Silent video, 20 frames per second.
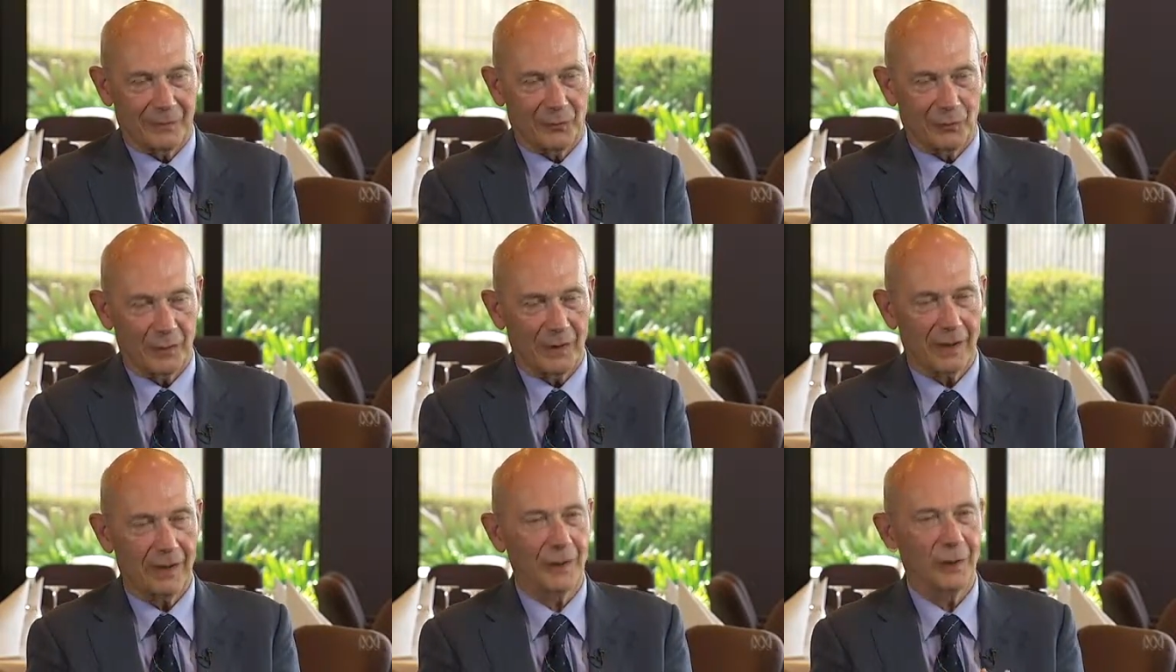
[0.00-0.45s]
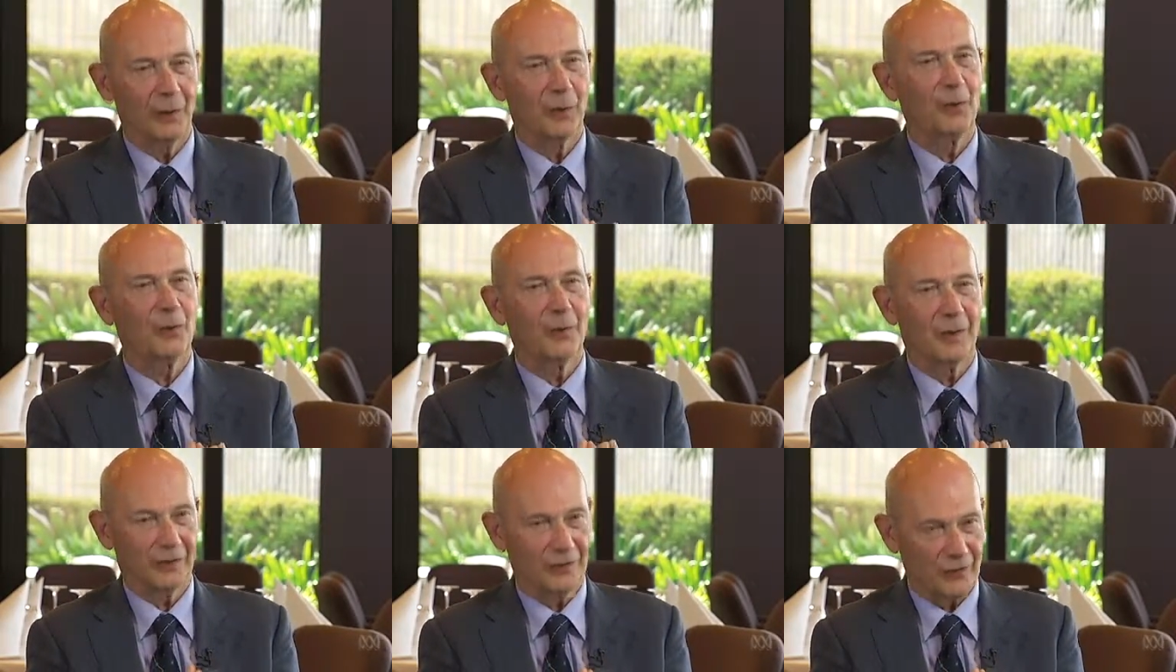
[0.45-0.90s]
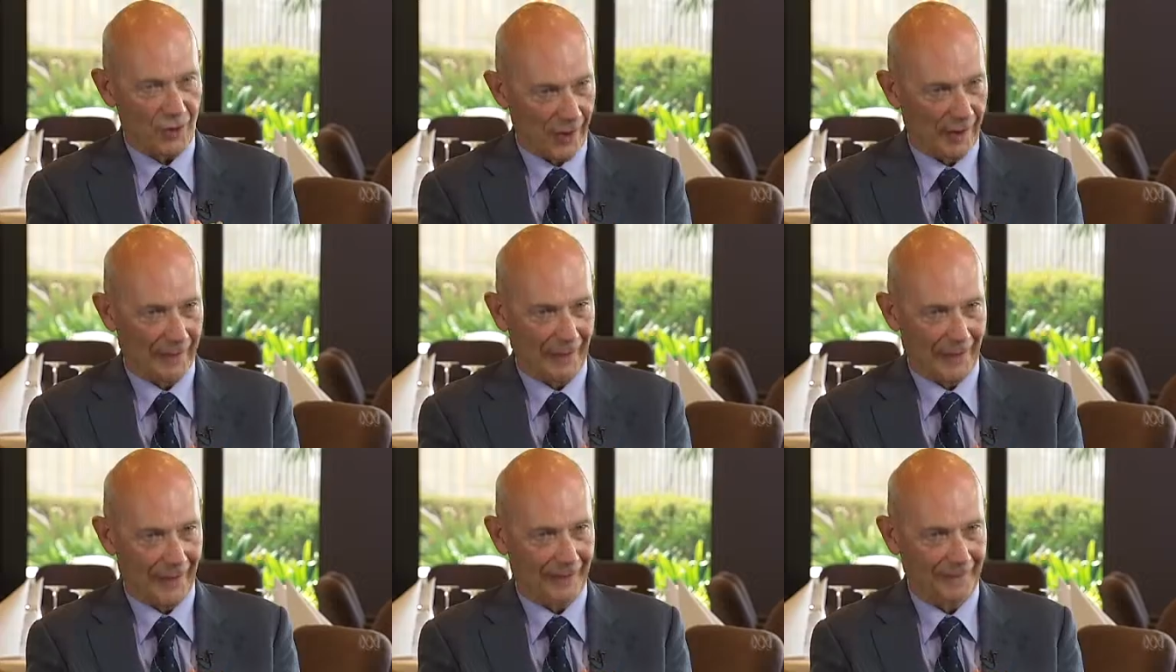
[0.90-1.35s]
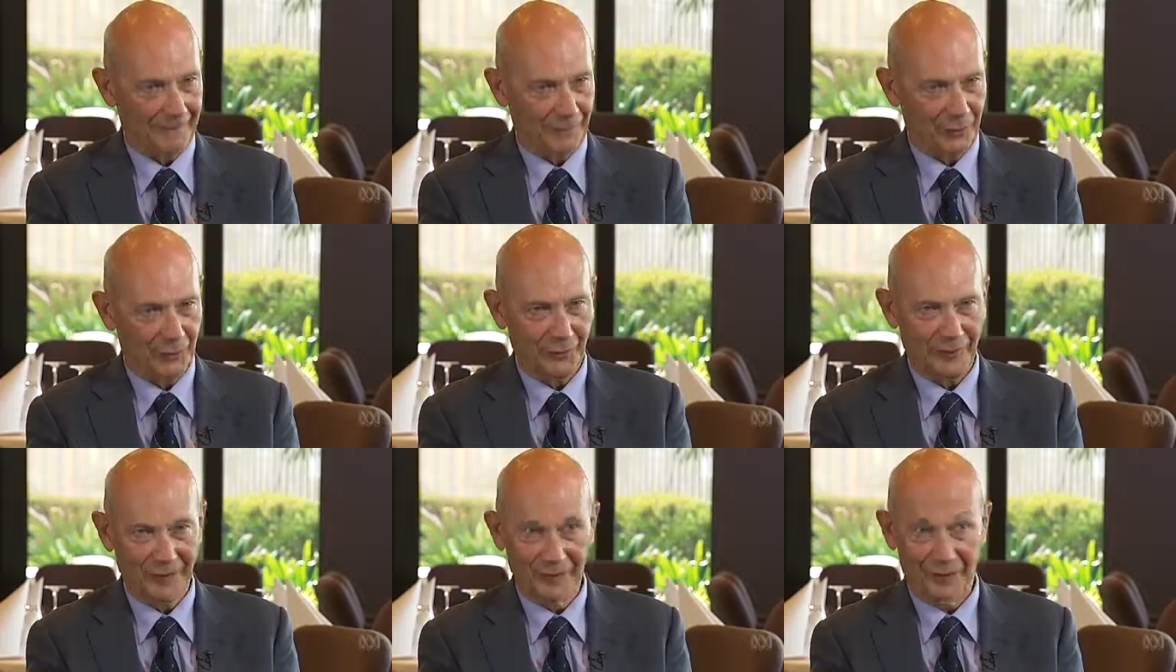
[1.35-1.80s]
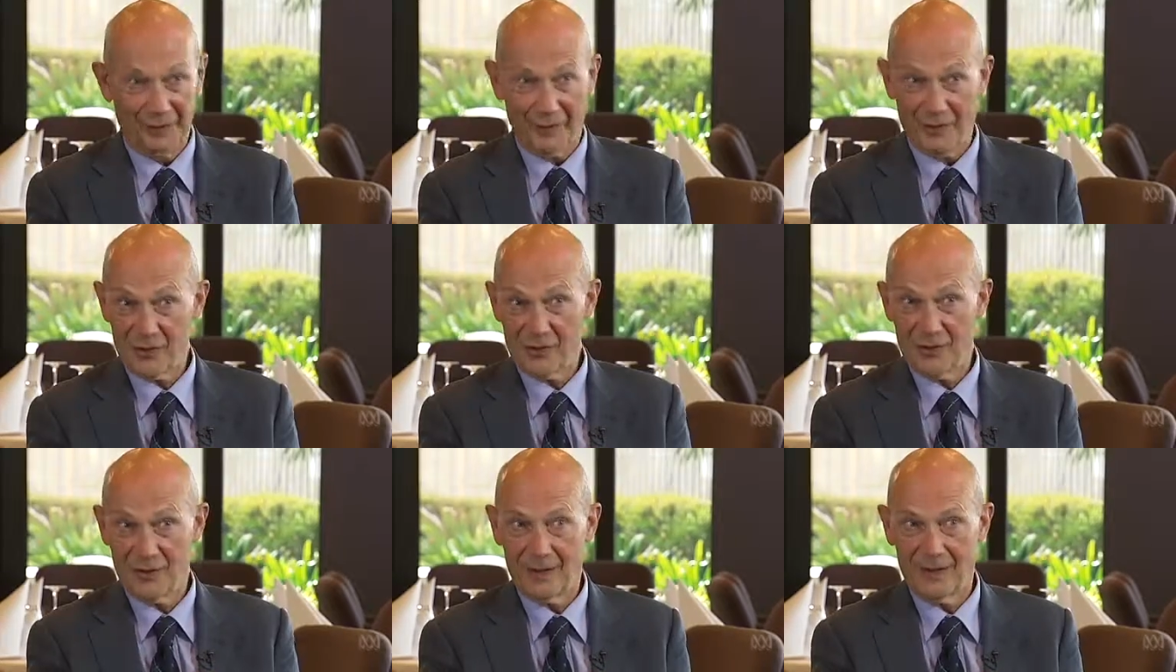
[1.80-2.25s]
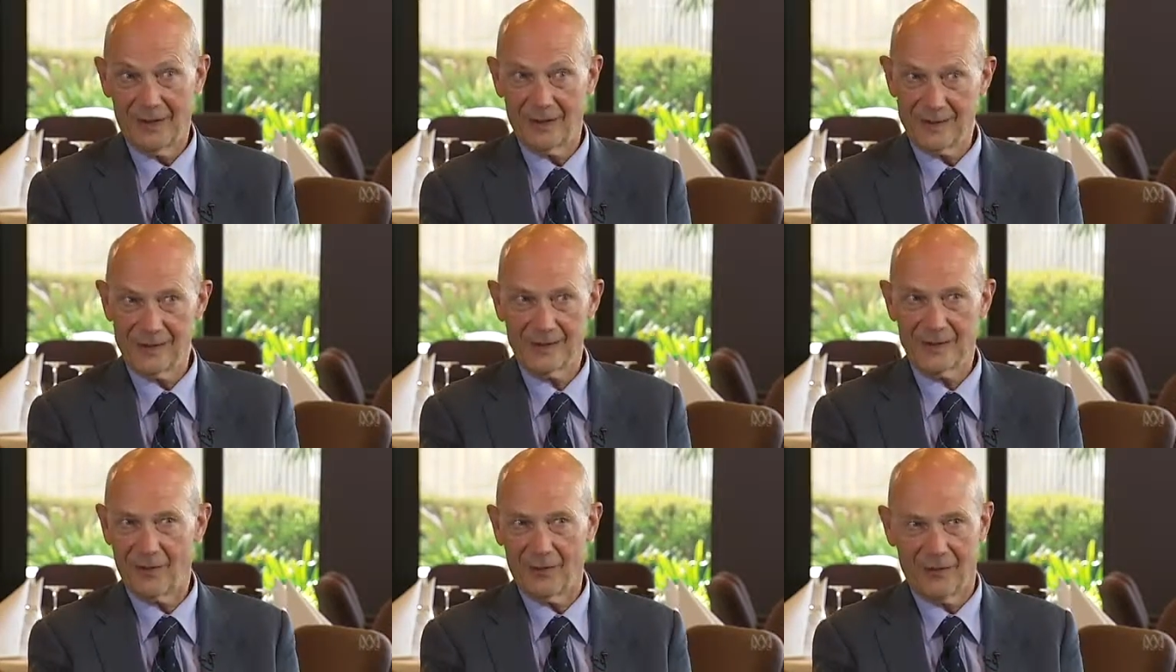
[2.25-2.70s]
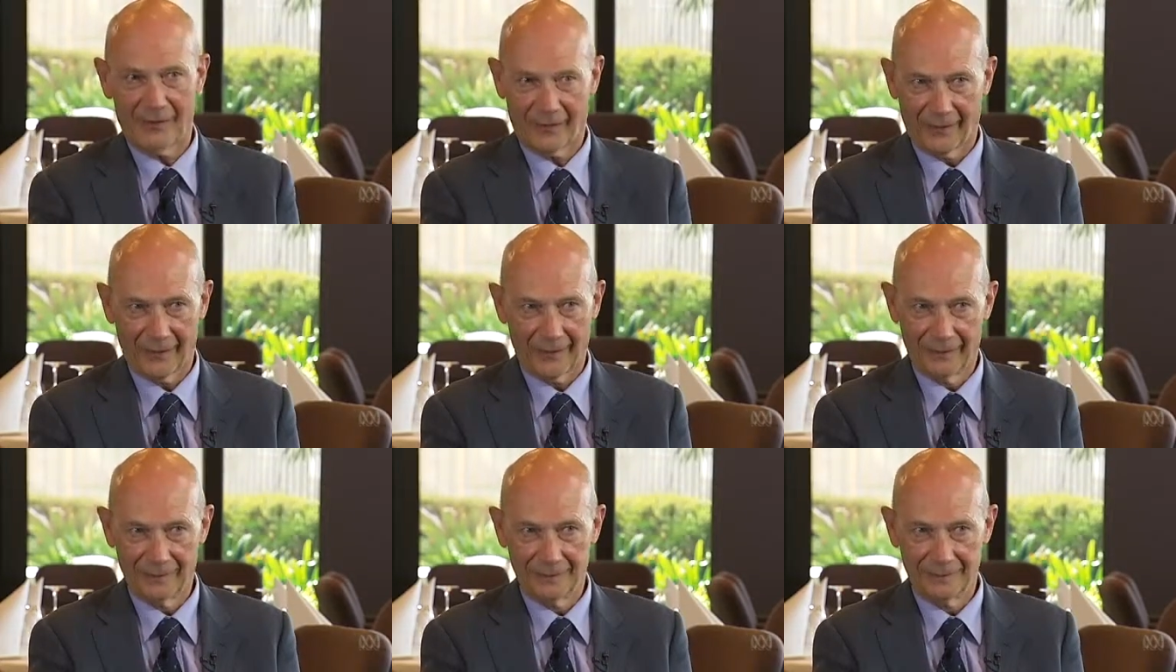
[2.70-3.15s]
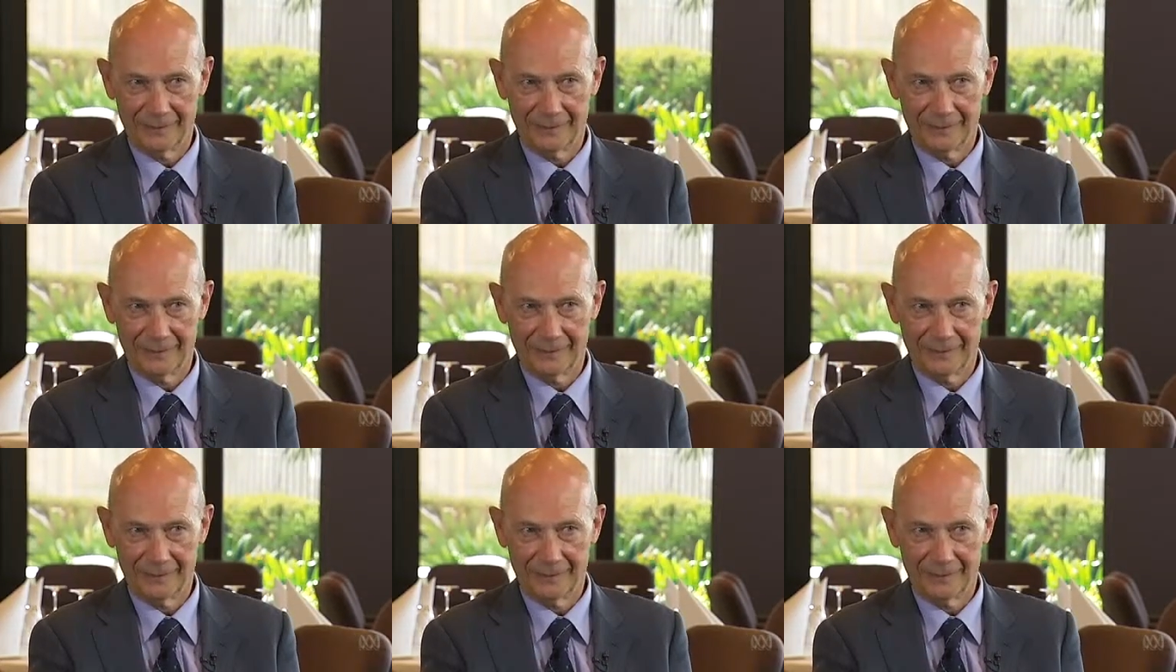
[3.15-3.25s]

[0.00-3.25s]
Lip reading: We all want China to internationalize its currency.